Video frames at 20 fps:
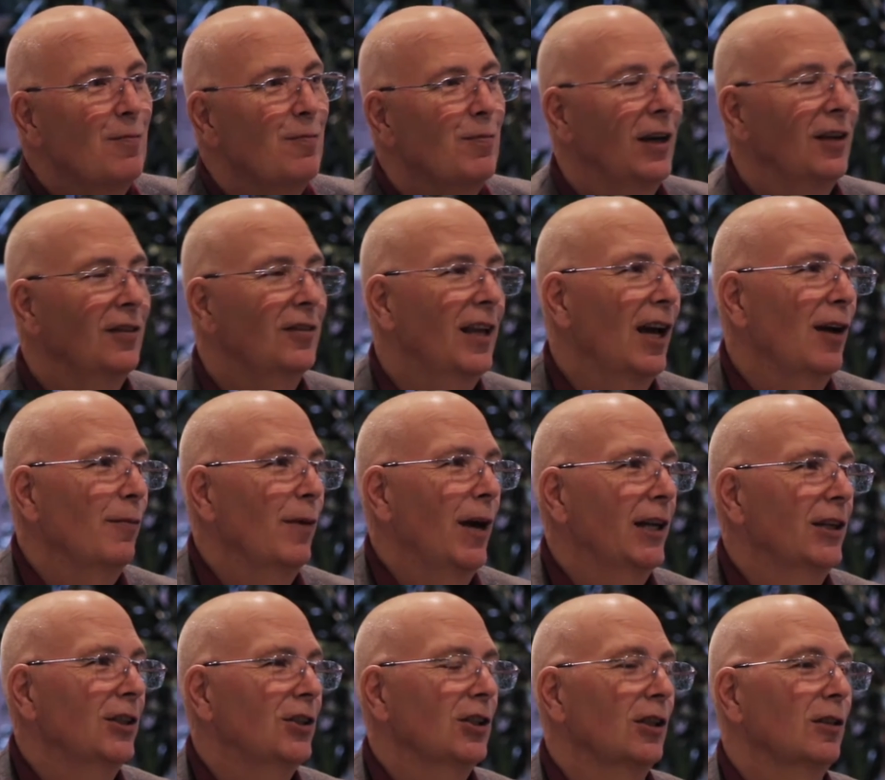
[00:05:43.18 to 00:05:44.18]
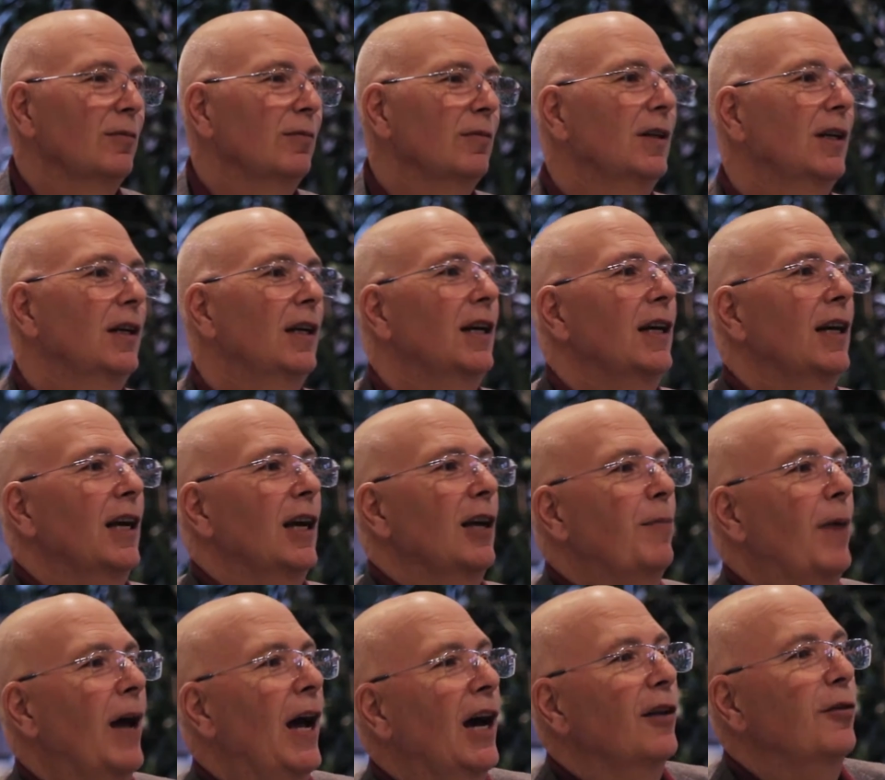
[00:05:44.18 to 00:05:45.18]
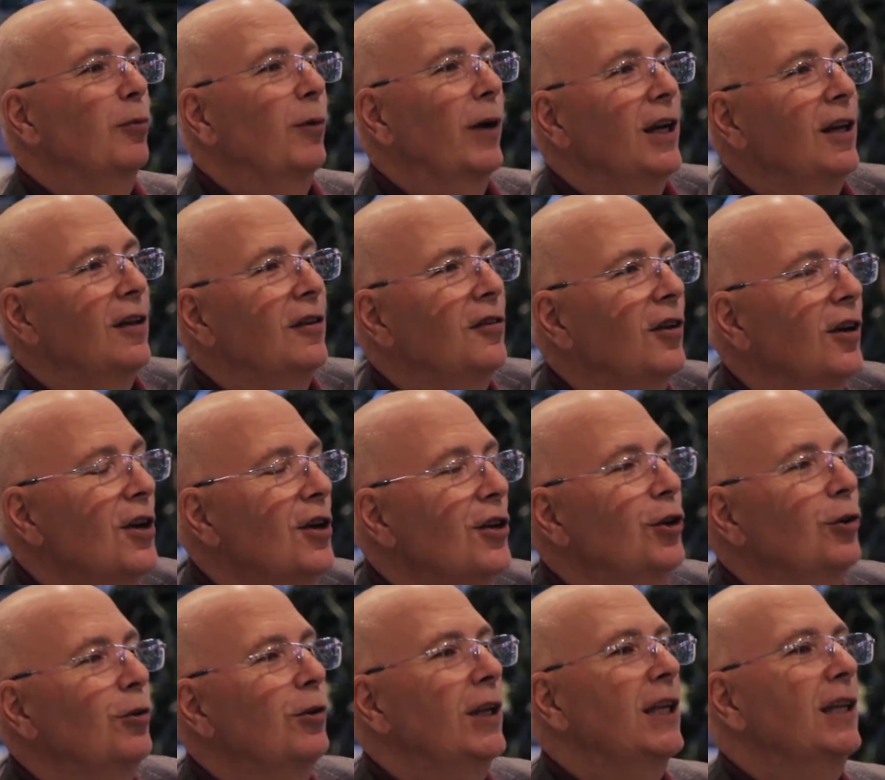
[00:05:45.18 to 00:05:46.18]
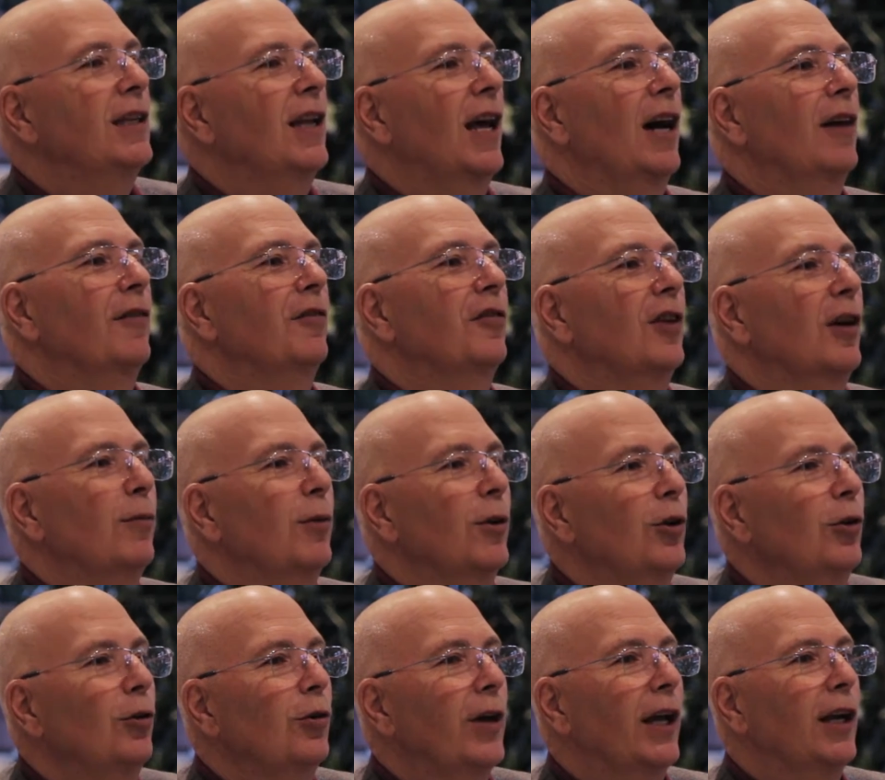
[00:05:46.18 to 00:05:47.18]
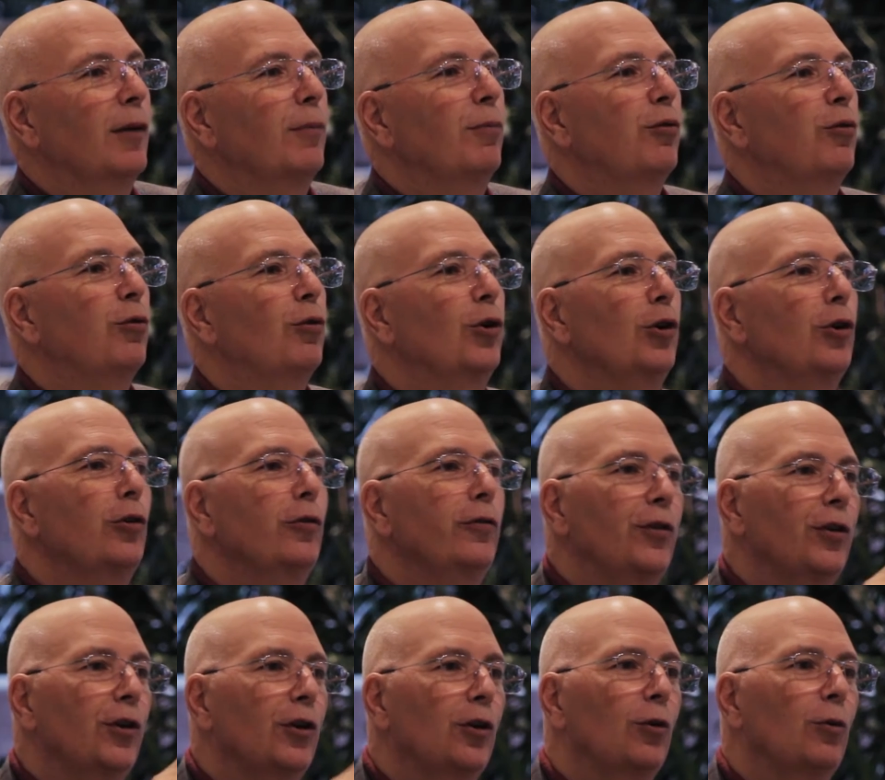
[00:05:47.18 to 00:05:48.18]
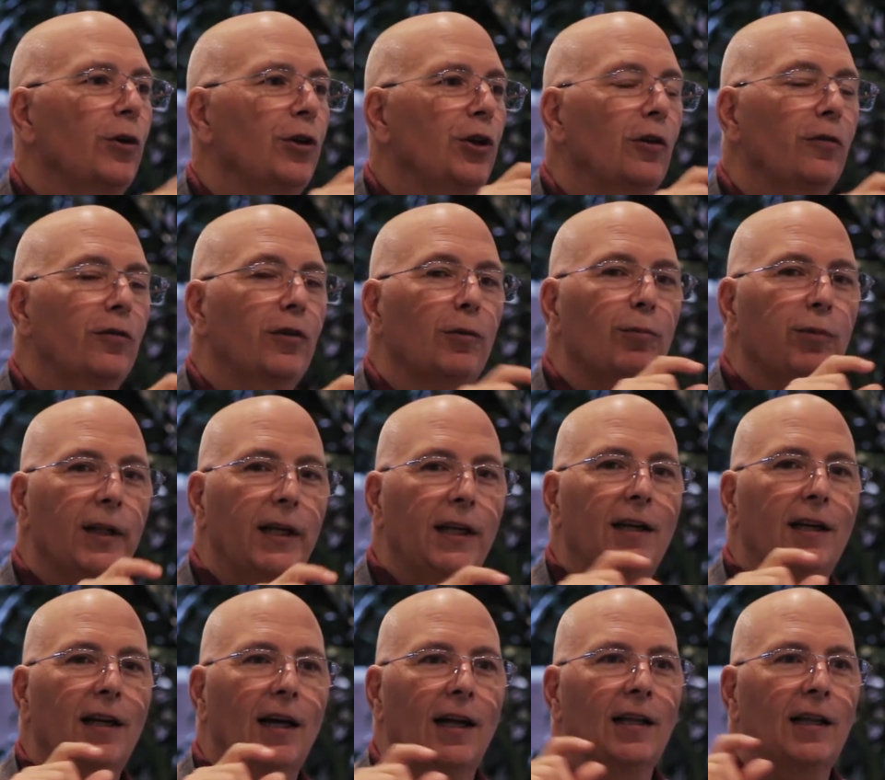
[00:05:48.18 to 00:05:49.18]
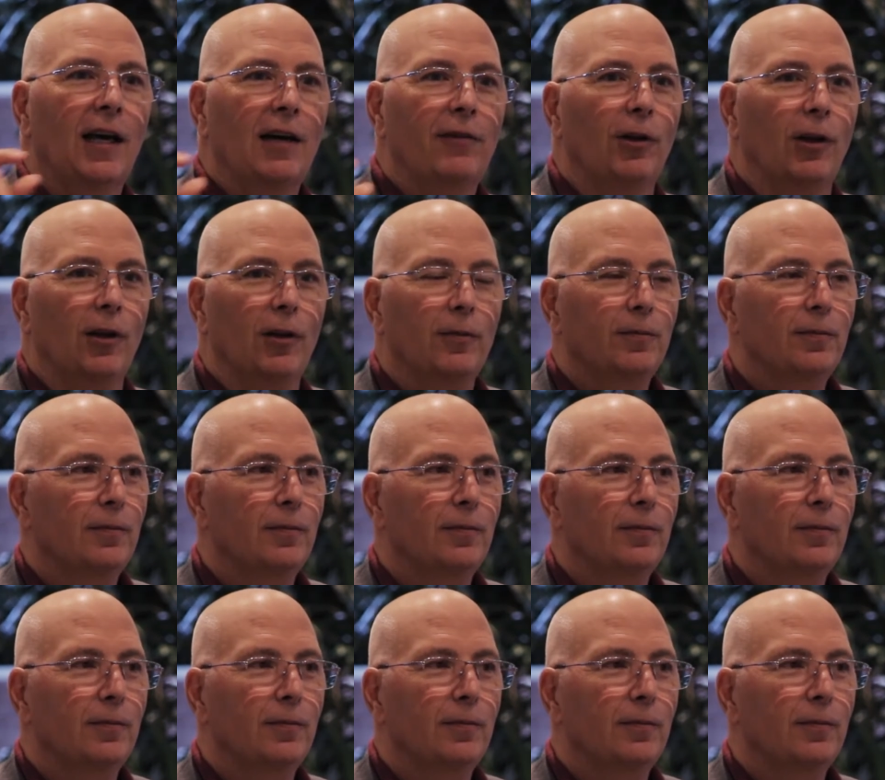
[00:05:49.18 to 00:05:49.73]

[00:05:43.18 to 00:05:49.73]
Base Camp Manager. In Pathways, you need to have someone who can approve you when you've completed a level.